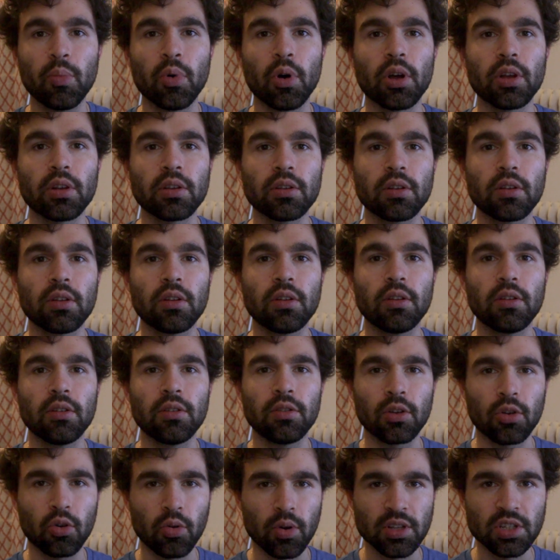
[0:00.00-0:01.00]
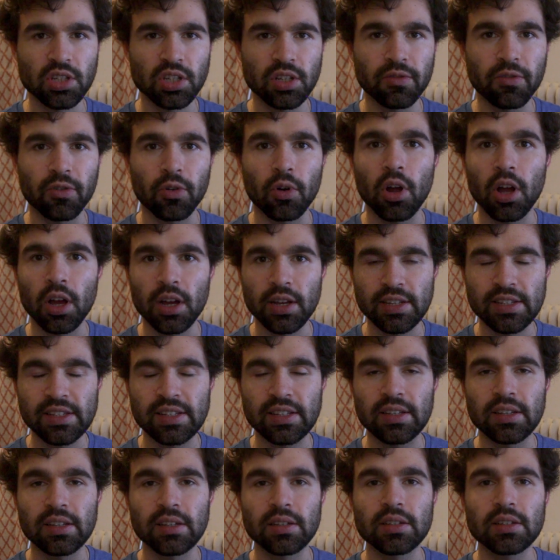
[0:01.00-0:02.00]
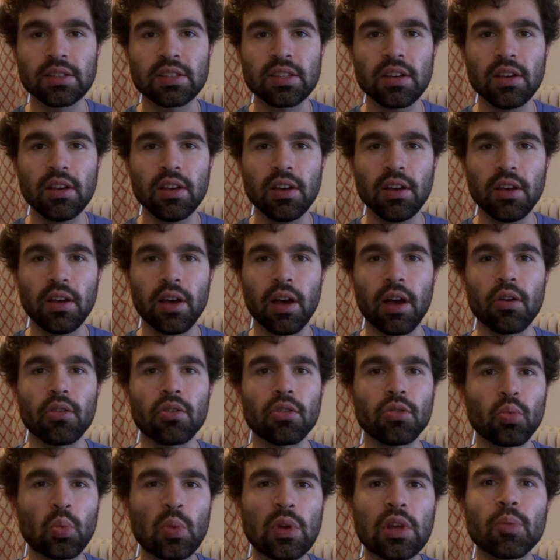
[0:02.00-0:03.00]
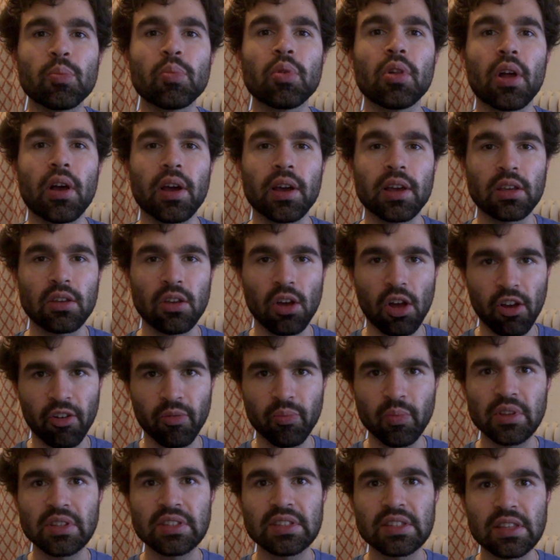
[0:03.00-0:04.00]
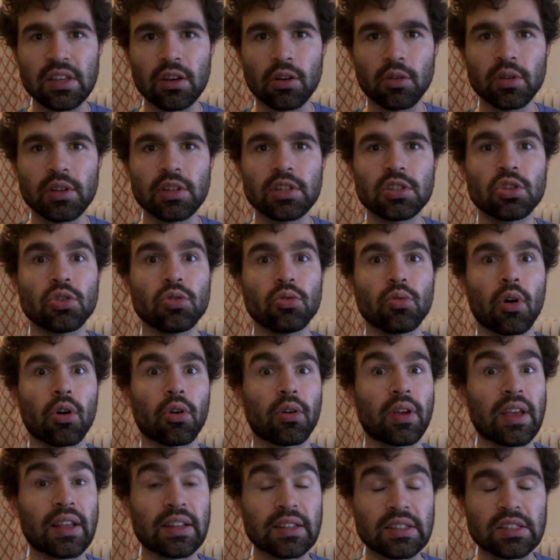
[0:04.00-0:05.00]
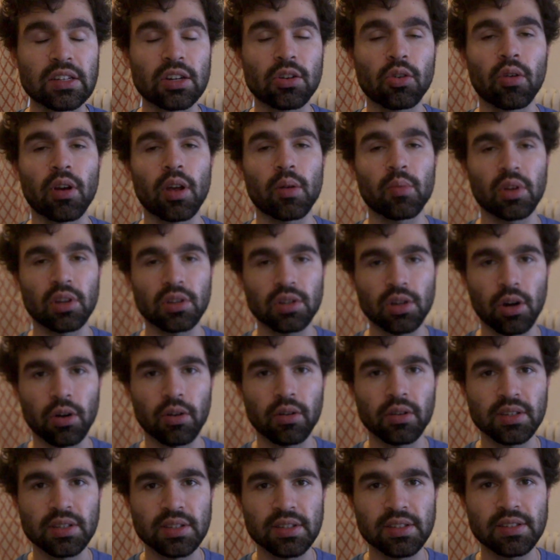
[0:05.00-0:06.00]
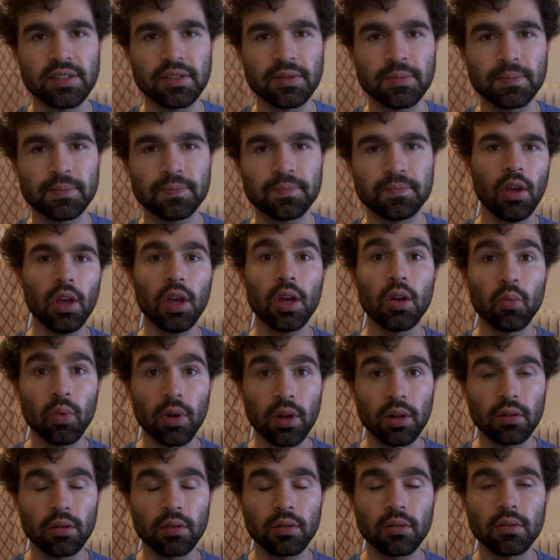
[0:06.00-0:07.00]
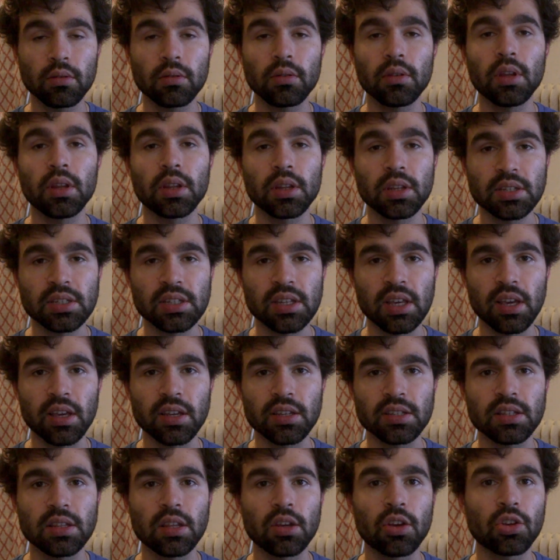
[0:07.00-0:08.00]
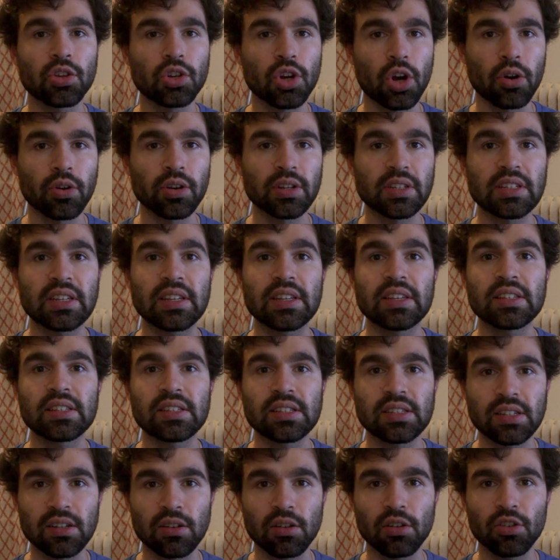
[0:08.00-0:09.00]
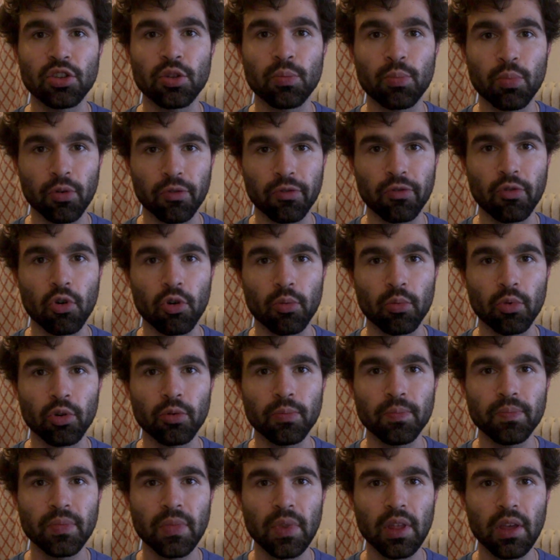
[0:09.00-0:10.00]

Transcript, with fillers: But the question for us is, how can we apply Goffman's theory to our Instagram guitarists? Well, in this case, the guitarist is still the performer.